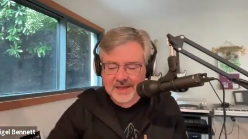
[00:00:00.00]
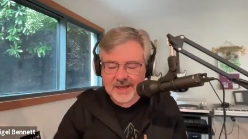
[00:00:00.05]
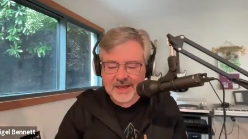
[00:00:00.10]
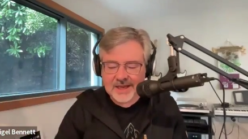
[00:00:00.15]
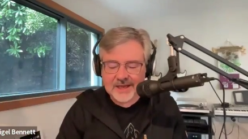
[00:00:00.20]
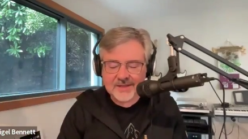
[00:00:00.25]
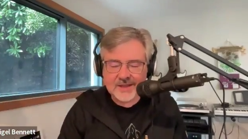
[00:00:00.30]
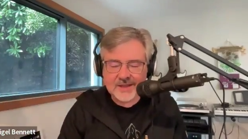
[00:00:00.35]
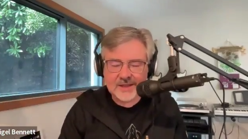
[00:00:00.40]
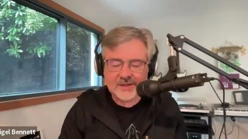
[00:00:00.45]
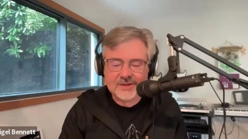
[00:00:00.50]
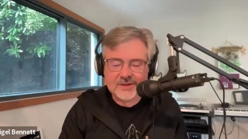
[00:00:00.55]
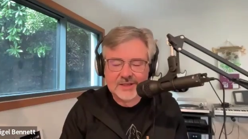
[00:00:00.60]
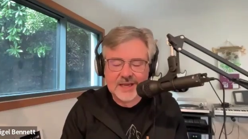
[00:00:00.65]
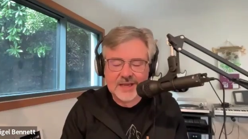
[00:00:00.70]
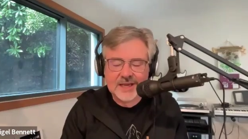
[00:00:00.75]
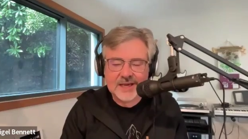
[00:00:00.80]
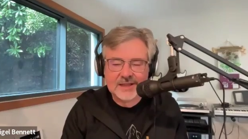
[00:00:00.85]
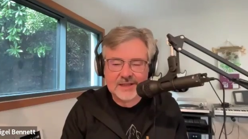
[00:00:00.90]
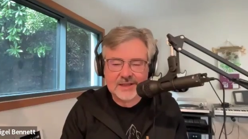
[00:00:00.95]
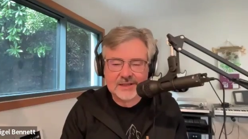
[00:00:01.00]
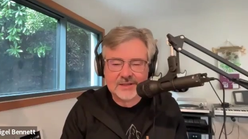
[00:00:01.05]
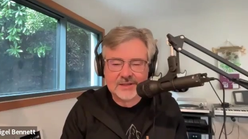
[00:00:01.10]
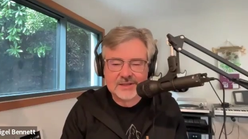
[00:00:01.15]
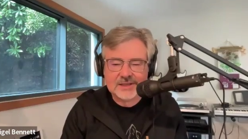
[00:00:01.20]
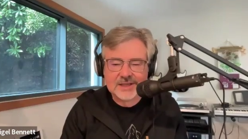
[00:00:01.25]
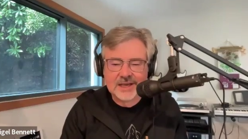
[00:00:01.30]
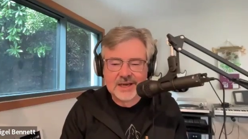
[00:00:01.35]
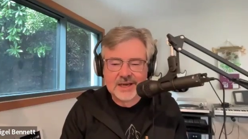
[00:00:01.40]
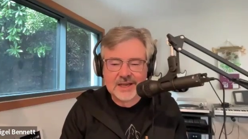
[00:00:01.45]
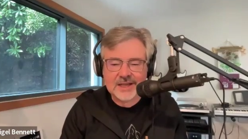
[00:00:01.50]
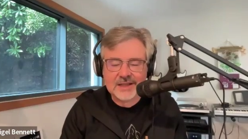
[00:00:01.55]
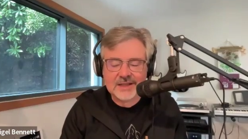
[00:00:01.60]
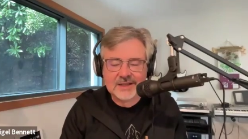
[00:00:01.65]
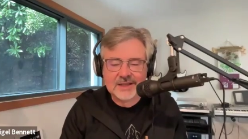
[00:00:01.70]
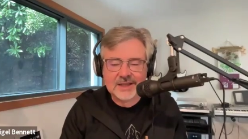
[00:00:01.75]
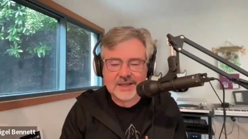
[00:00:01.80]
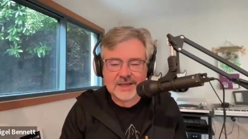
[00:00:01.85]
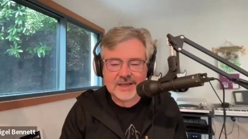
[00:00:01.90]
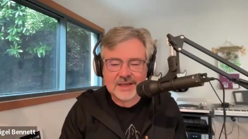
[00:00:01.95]
And they looked at it, and they looked at it, and
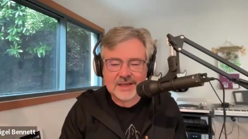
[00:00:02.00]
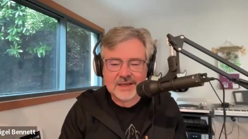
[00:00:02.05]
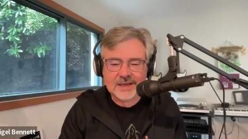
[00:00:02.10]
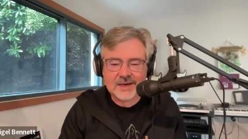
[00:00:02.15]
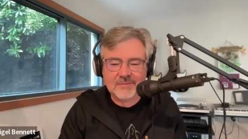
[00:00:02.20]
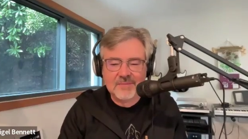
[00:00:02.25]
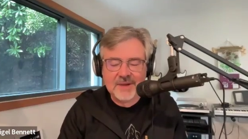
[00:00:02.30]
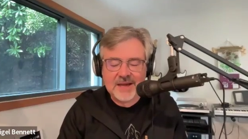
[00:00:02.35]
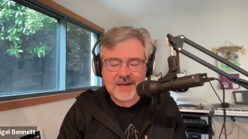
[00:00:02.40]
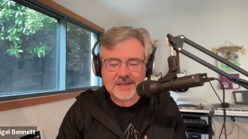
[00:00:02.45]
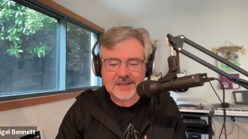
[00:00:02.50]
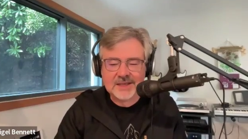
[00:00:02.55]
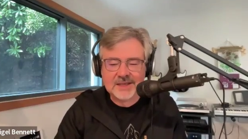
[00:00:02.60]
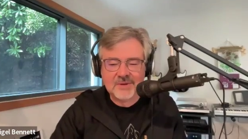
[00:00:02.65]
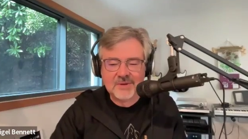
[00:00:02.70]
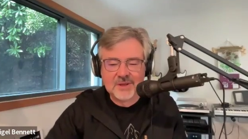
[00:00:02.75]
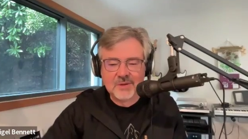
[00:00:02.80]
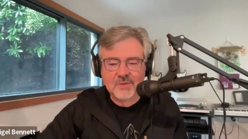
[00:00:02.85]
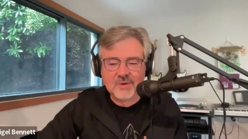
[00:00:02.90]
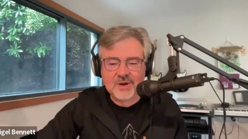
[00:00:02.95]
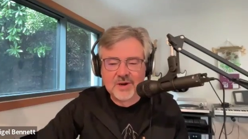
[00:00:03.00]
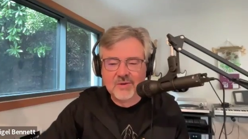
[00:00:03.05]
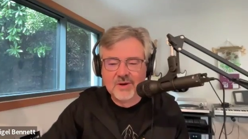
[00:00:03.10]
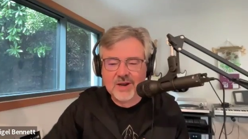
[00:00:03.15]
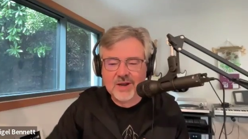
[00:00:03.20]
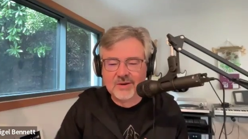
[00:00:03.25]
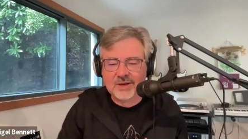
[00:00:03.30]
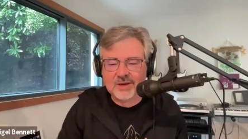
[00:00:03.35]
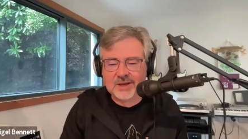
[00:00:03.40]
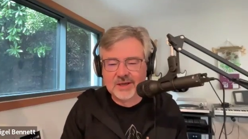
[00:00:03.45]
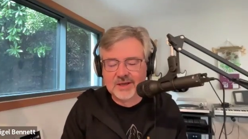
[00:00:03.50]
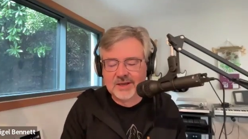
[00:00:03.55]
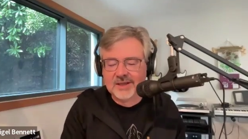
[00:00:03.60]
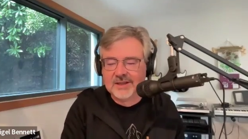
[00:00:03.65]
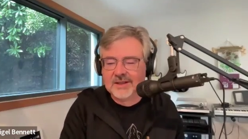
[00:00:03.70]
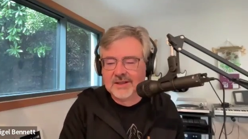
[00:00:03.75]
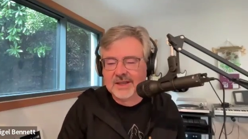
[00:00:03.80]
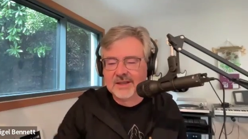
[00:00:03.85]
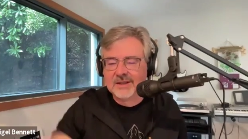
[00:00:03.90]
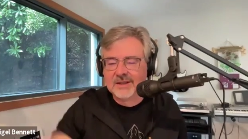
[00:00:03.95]
then they kind of backed up and they went around it.
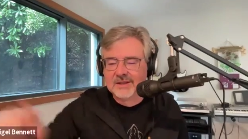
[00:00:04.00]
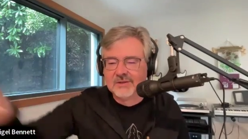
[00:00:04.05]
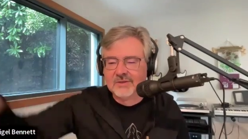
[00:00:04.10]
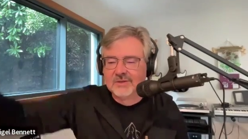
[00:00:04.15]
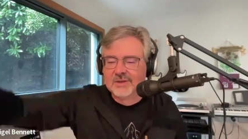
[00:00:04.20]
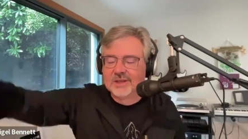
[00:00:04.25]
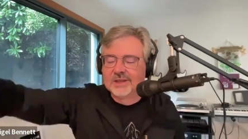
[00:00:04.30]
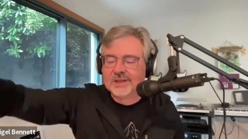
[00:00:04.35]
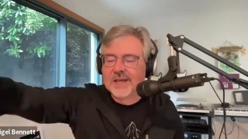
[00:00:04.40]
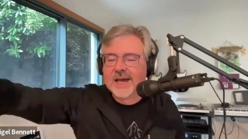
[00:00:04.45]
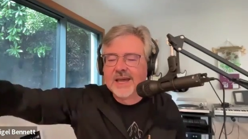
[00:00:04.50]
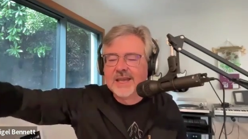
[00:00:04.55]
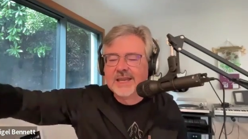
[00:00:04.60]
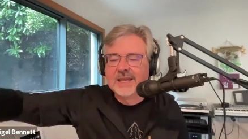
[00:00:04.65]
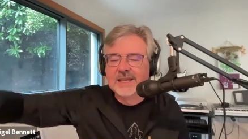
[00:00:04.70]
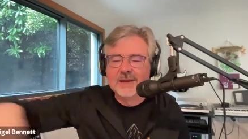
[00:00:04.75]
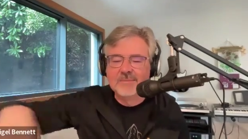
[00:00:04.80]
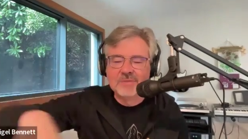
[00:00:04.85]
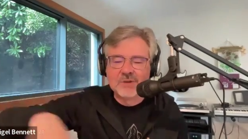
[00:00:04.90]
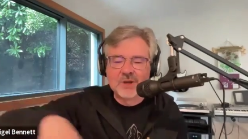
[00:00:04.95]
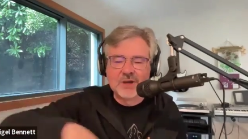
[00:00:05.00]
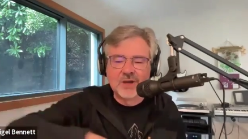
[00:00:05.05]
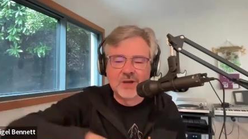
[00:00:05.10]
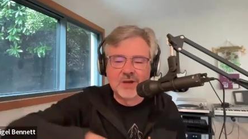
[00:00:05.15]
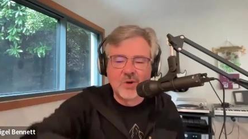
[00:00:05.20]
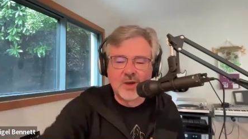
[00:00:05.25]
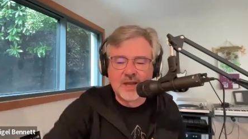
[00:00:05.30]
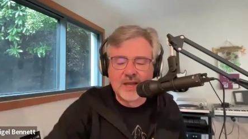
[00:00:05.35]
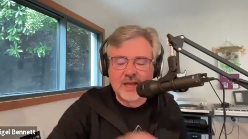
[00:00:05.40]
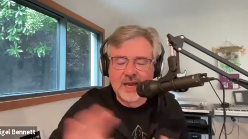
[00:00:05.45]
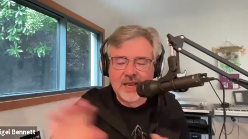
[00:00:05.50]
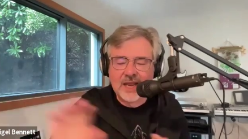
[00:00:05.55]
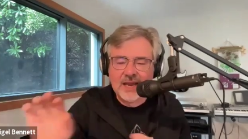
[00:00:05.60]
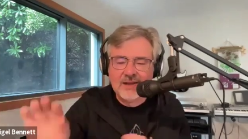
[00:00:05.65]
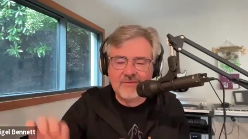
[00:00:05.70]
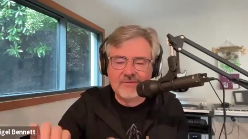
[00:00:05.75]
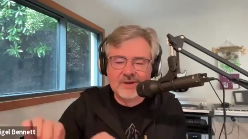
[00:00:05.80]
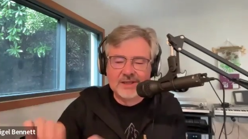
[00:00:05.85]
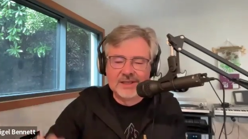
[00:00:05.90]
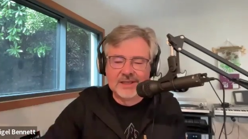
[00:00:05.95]
And the line kept on going, and
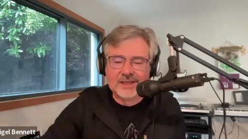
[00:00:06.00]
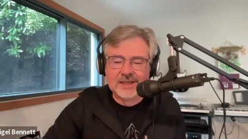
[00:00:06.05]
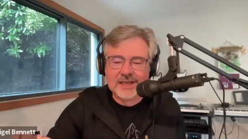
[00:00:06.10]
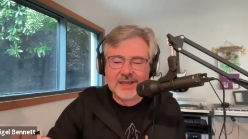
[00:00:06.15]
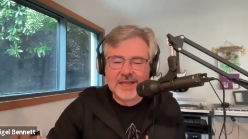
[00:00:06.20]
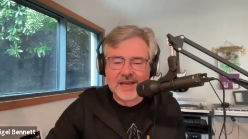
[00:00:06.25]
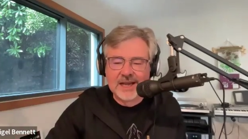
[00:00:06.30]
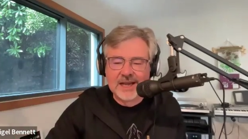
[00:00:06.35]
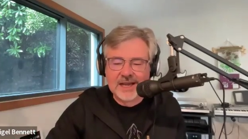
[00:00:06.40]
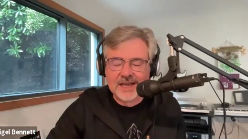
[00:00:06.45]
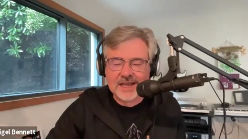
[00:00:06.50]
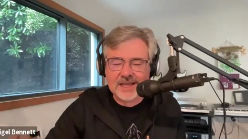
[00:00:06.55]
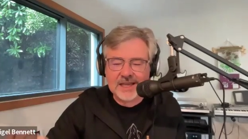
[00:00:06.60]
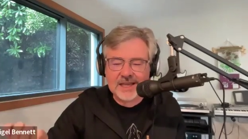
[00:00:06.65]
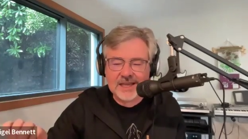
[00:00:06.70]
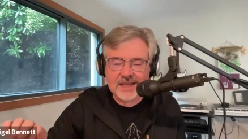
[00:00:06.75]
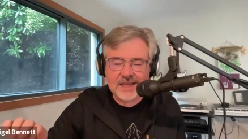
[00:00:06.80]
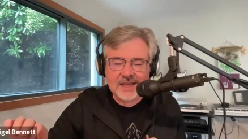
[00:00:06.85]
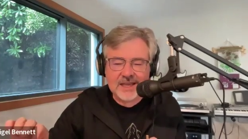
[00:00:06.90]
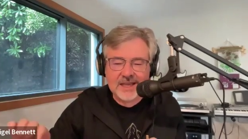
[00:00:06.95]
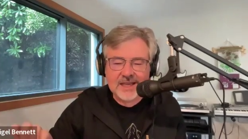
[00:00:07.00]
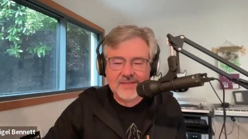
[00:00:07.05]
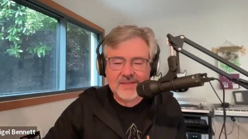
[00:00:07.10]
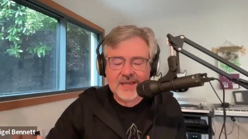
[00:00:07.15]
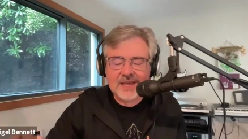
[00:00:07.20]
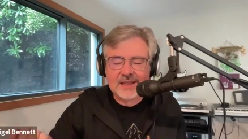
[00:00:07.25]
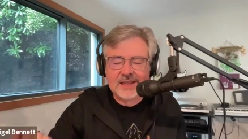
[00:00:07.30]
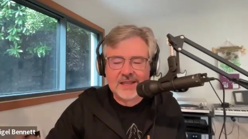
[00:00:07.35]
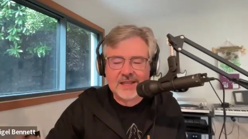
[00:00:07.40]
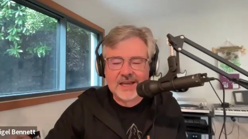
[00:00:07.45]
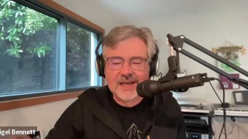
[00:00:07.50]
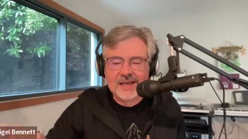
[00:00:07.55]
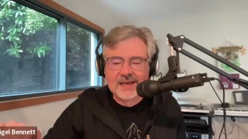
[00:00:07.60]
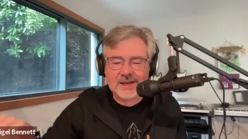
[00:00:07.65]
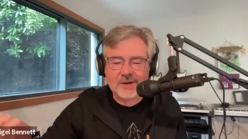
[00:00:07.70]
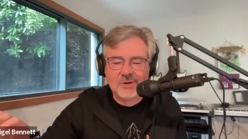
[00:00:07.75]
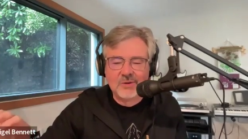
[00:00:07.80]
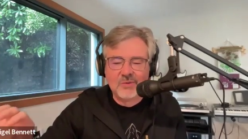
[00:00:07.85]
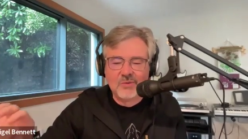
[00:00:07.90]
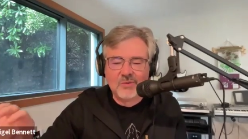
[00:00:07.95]
every little guy in that line
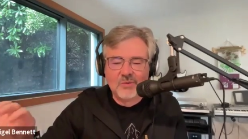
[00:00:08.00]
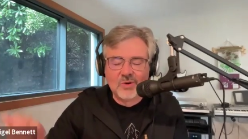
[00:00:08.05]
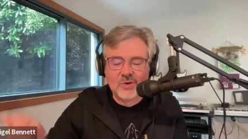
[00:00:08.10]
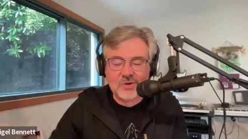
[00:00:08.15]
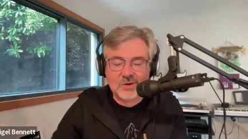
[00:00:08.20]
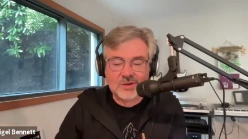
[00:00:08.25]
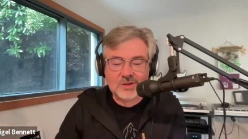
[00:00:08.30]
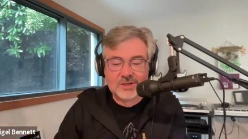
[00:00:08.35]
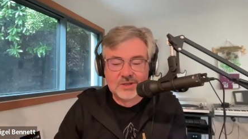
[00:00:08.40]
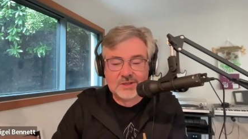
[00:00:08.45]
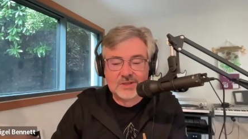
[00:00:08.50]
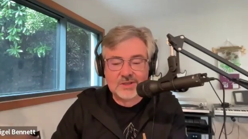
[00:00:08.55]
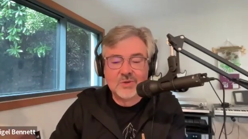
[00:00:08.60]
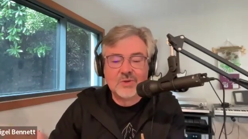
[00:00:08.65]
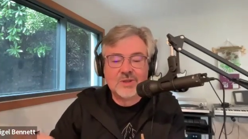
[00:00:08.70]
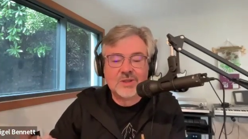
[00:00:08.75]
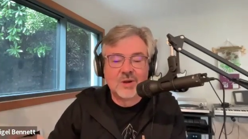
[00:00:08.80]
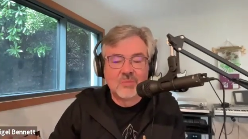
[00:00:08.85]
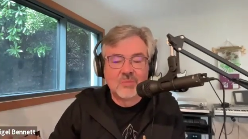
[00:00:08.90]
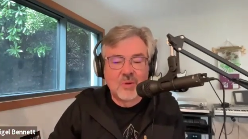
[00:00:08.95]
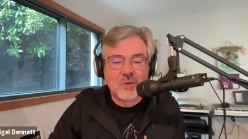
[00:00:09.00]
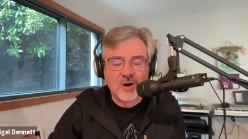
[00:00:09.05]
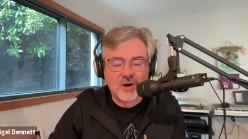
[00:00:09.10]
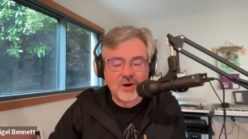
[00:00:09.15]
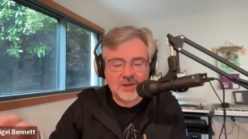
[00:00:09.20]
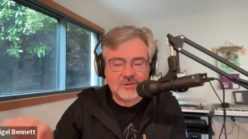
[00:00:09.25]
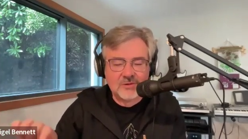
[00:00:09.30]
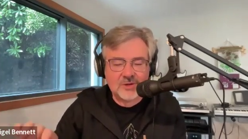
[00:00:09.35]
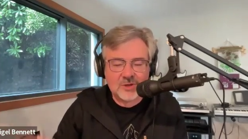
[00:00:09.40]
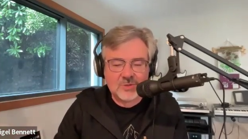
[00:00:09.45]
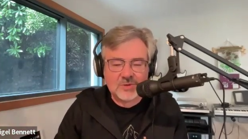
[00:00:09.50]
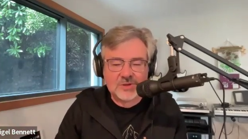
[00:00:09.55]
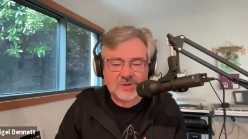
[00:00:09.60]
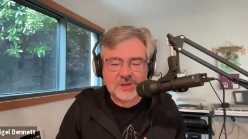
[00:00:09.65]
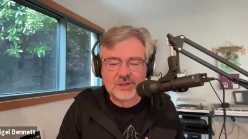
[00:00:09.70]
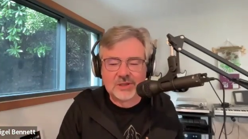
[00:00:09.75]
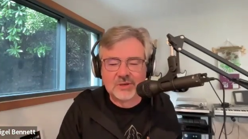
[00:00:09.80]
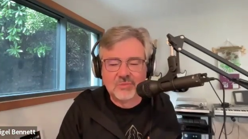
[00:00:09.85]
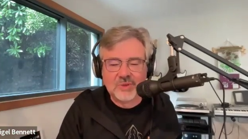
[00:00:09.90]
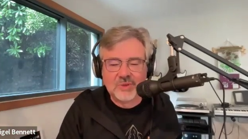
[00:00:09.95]
were doing their part. They were doing their
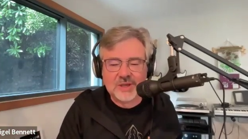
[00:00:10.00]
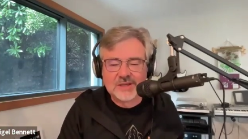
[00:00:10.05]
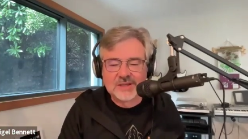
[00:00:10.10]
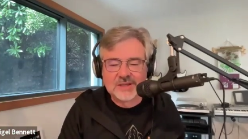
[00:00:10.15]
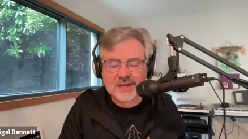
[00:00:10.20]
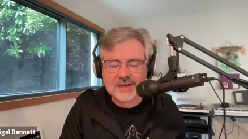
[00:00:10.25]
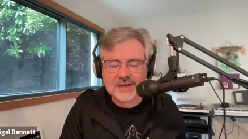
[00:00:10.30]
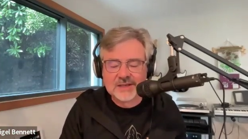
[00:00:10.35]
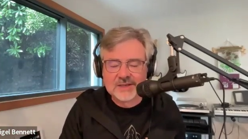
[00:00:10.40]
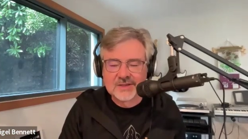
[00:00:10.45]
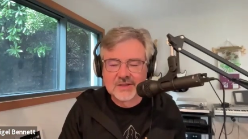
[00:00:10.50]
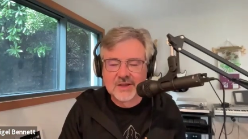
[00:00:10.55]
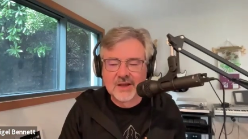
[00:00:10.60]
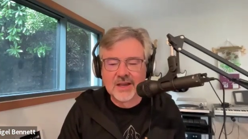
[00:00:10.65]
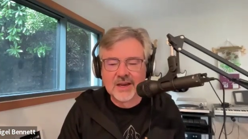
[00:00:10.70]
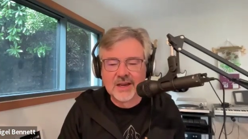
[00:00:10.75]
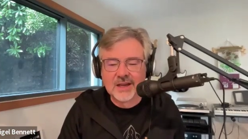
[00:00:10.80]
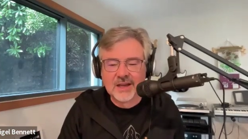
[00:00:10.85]
little piece. And I just thought,